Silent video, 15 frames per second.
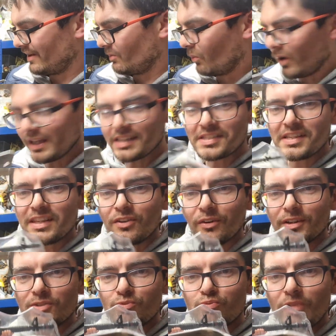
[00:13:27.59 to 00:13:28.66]
Why hasn't he got
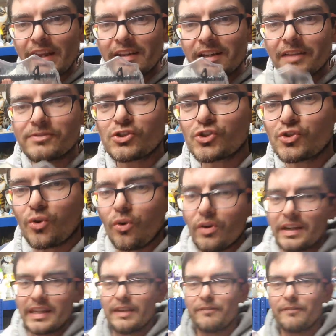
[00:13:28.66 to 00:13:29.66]
his red gloves? Surely,